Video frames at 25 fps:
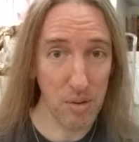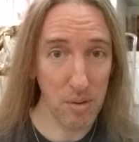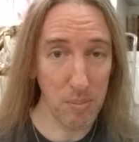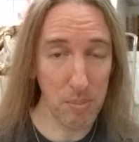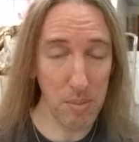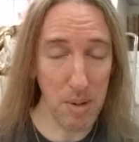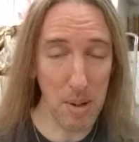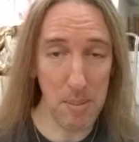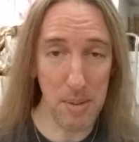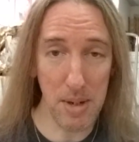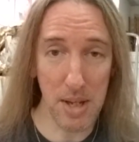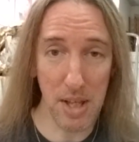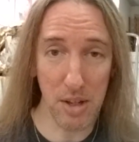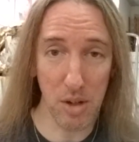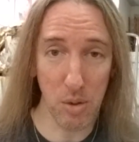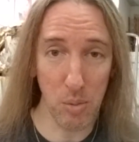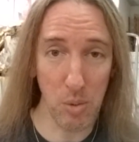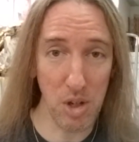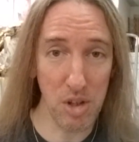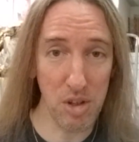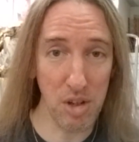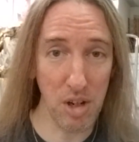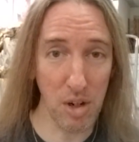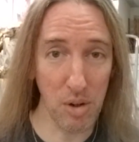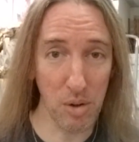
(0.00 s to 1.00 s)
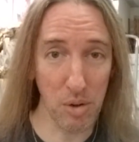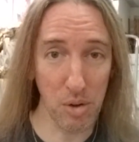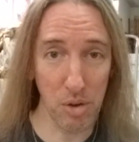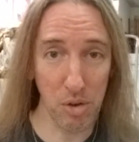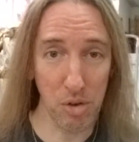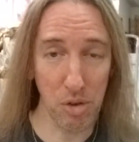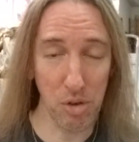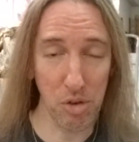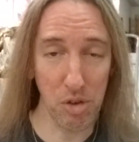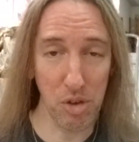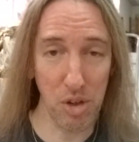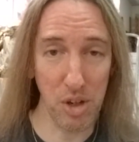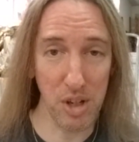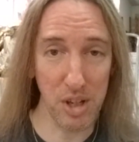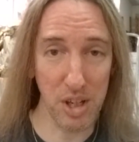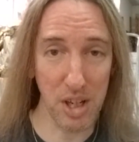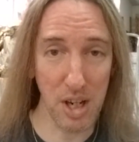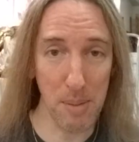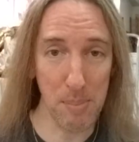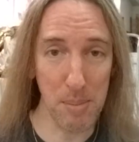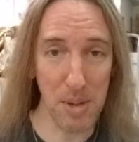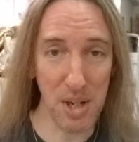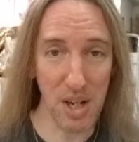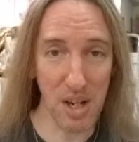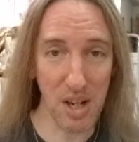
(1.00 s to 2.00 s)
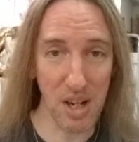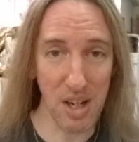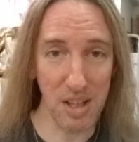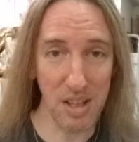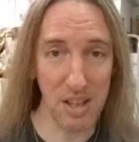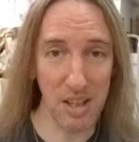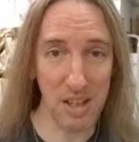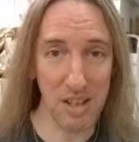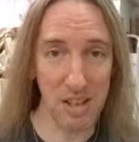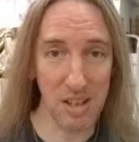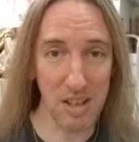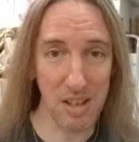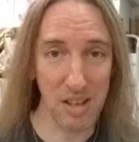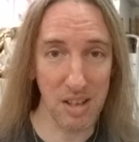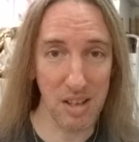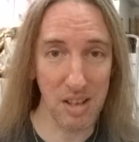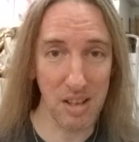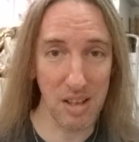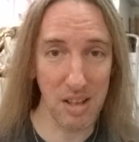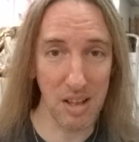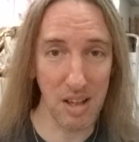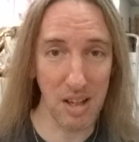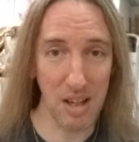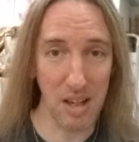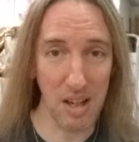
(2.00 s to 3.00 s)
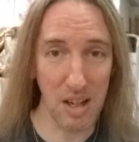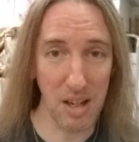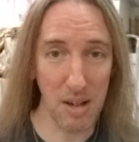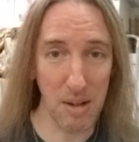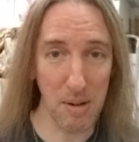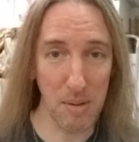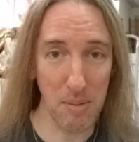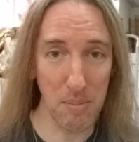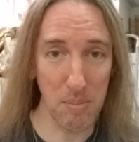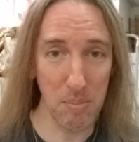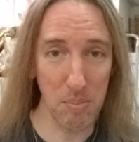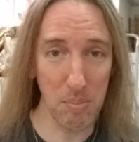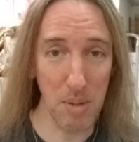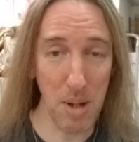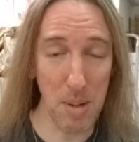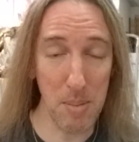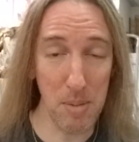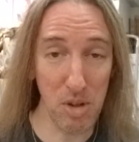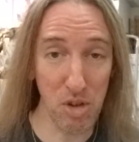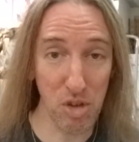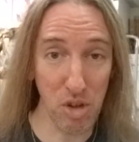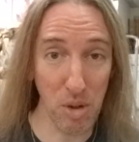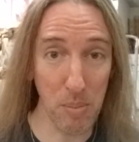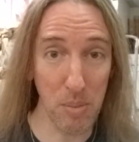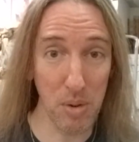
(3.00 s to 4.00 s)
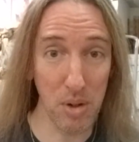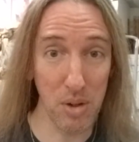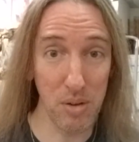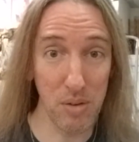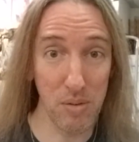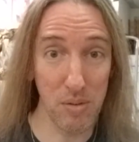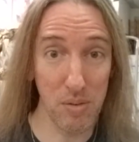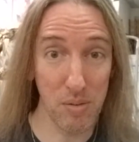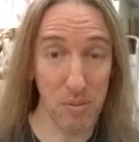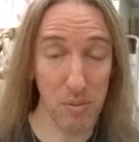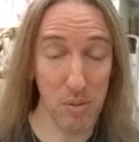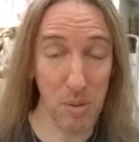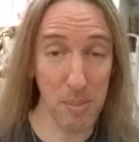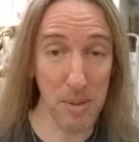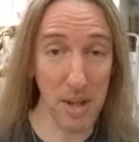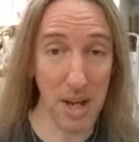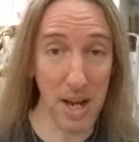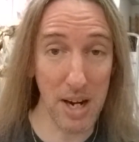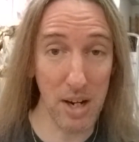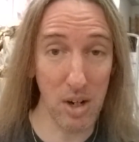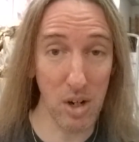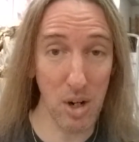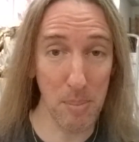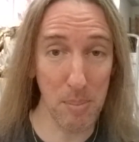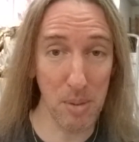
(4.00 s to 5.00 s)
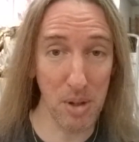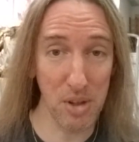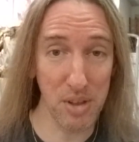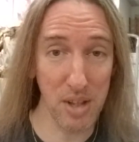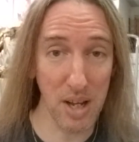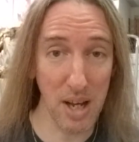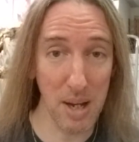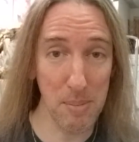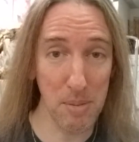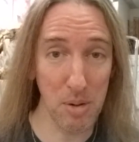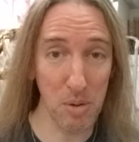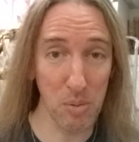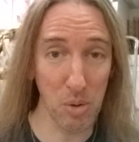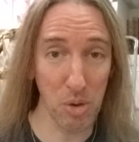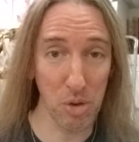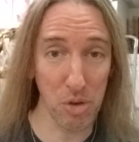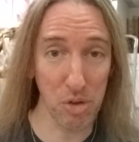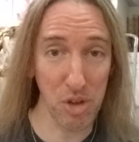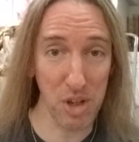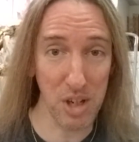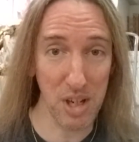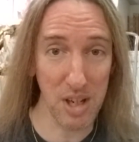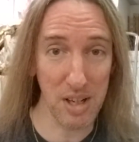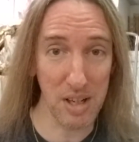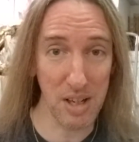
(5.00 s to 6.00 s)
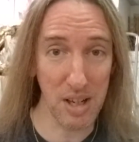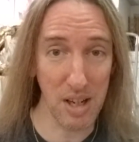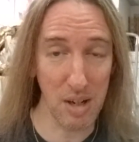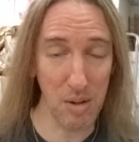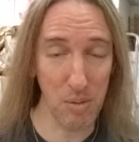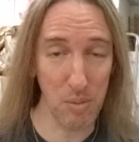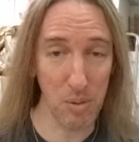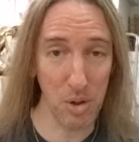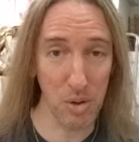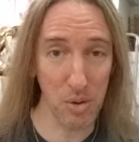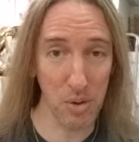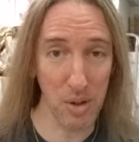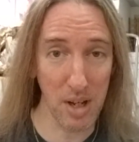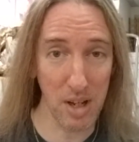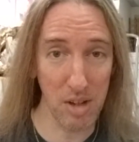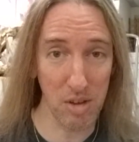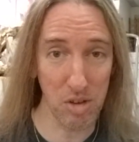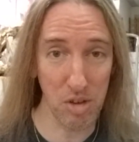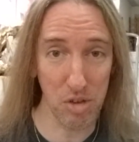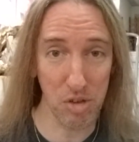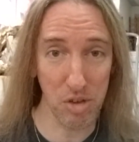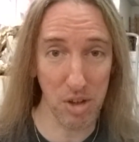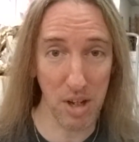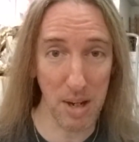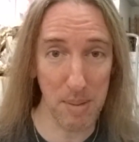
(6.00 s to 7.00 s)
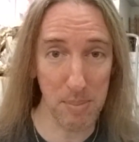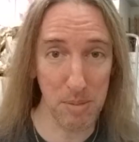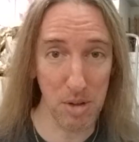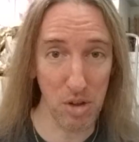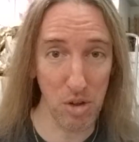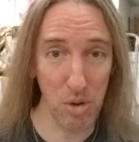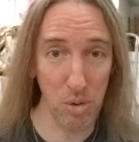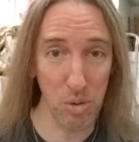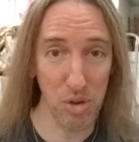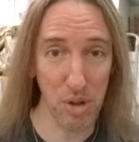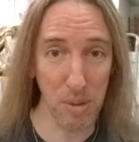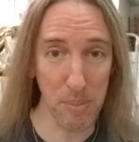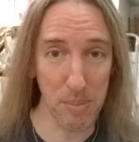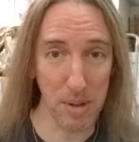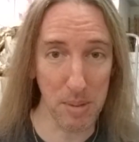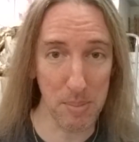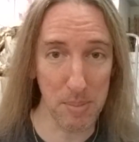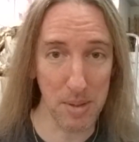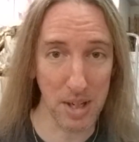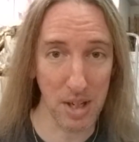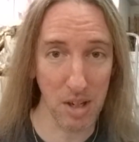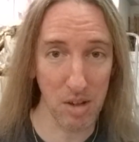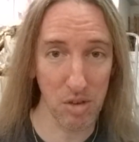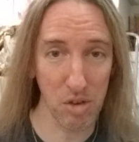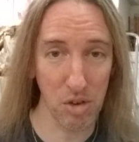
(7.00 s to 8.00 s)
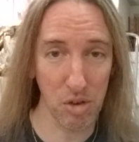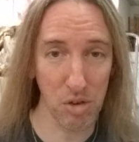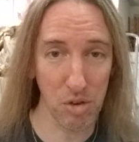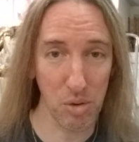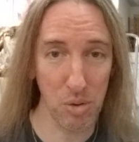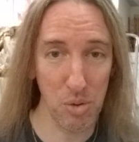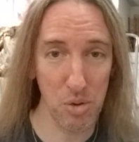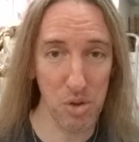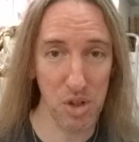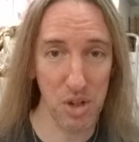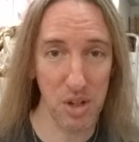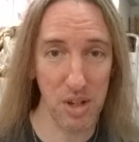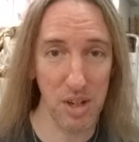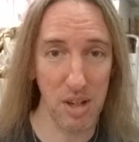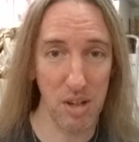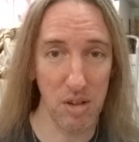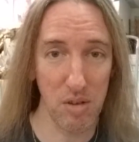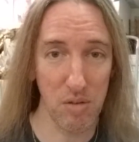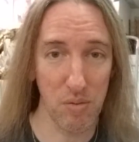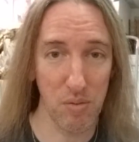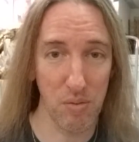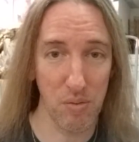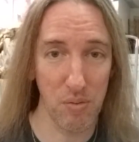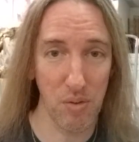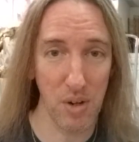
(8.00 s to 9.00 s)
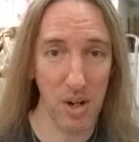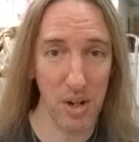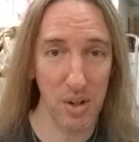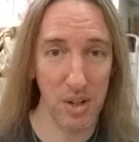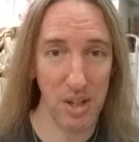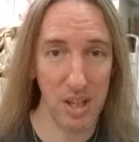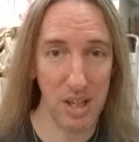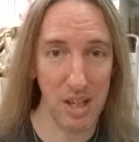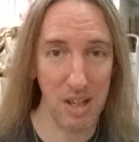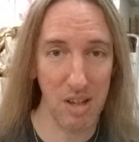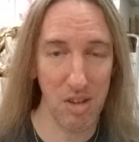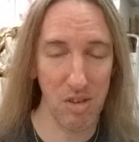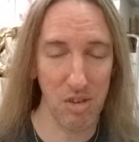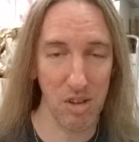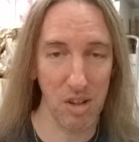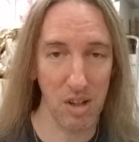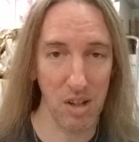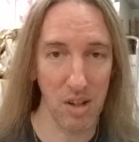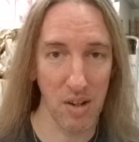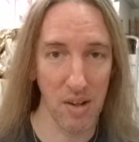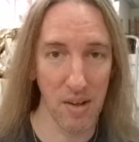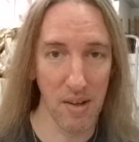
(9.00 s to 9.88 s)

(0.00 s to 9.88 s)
Maybe other retailers will see it and get behind it. Maybe someone from the higher up in Diamond will see it and realize it's time to do something, because the solution is very easy.